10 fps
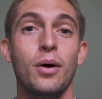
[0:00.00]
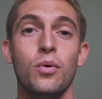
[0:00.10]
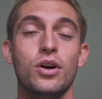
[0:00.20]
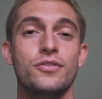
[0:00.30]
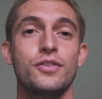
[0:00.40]

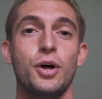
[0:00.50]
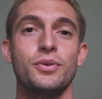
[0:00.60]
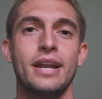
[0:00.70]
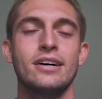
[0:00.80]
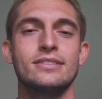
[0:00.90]

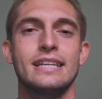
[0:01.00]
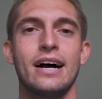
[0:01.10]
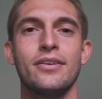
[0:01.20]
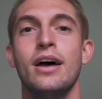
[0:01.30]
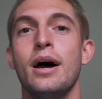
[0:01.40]
workflow nailed
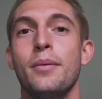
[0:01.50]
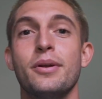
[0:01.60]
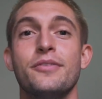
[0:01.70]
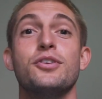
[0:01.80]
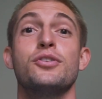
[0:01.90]
down.
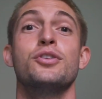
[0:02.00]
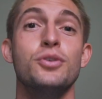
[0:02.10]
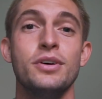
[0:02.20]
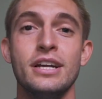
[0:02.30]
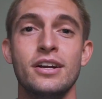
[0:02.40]
But if you're
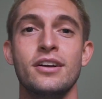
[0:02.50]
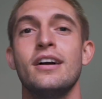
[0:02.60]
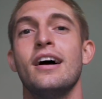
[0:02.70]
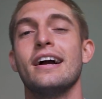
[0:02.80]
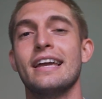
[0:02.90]
new here,
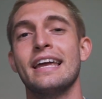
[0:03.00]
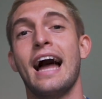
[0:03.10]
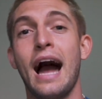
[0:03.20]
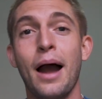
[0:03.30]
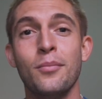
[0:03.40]
again,
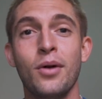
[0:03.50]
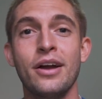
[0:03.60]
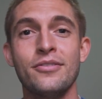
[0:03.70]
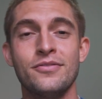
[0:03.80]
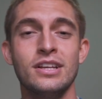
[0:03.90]
I'm
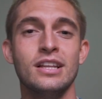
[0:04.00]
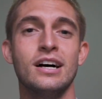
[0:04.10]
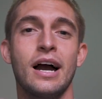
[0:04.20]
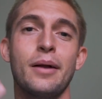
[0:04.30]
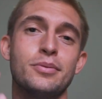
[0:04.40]
Ryan
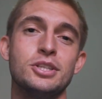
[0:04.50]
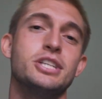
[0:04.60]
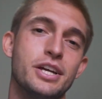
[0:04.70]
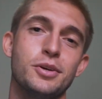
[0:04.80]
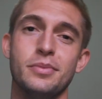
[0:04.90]
Fila. I
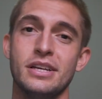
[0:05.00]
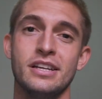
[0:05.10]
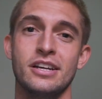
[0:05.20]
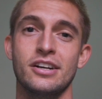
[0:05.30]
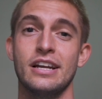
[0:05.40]
appreciate you being
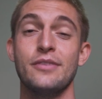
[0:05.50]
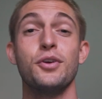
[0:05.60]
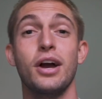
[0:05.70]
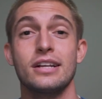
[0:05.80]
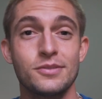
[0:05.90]
here. If
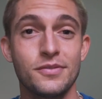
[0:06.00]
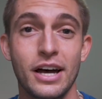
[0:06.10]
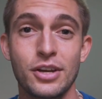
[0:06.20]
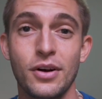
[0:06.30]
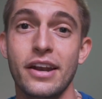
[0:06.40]
you got some
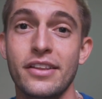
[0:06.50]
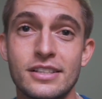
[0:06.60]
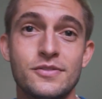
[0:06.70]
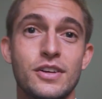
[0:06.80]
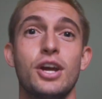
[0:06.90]
value out of
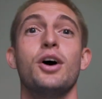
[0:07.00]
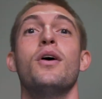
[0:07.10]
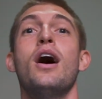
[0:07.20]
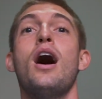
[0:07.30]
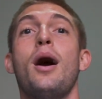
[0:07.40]
this
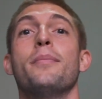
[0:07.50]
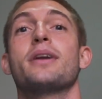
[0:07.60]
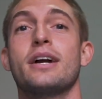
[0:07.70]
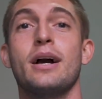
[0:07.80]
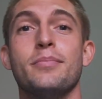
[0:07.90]
video, I'll
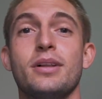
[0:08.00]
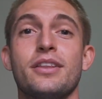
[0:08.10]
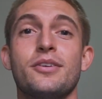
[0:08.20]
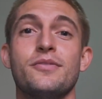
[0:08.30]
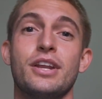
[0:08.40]
put a couple
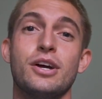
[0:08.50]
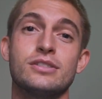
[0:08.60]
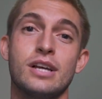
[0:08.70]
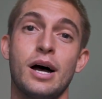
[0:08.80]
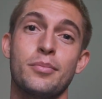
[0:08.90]
other
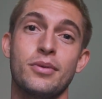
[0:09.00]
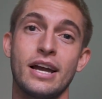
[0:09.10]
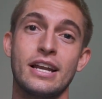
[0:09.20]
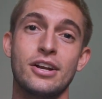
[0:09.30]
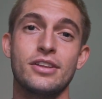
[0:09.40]
videos up
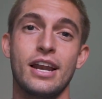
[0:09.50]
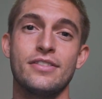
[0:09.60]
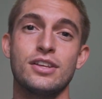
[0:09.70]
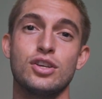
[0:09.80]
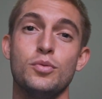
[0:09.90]
right here that I
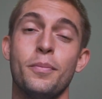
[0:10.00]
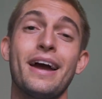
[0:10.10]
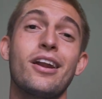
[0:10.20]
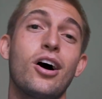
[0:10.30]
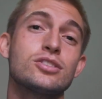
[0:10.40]
think you
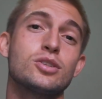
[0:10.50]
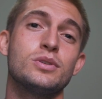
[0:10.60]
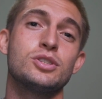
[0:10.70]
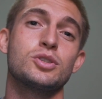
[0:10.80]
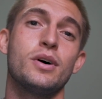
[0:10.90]
might also
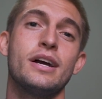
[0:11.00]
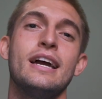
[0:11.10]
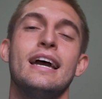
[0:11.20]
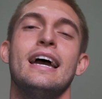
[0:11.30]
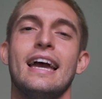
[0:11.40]
enjoy.
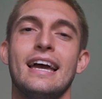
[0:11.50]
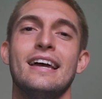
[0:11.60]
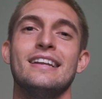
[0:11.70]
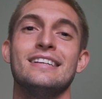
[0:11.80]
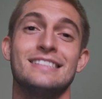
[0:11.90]

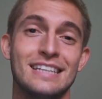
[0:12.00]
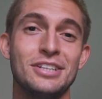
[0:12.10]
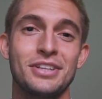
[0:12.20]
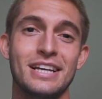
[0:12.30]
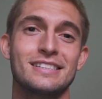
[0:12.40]
And
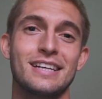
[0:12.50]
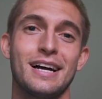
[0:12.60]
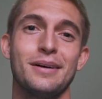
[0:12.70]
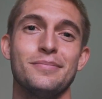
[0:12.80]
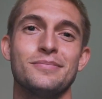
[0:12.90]
until next
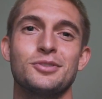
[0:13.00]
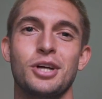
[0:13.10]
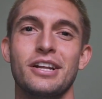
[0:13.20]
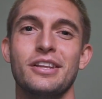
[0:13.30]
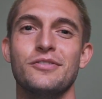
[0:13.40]
time,
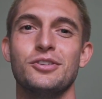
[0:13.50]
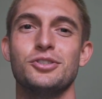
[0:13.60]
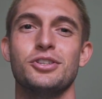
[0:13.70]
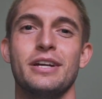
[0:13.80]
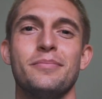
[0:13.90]
try to live your
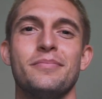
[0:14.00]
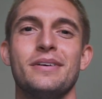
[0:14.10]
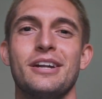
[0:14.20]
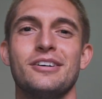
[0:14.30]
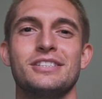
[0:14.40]
dream
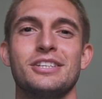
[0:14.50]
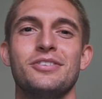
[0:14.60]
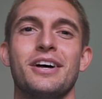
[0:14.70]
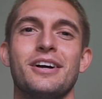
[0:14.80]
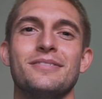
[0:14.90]
and I'll see
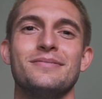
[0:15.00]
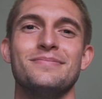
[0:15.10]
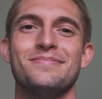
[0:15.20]
you there.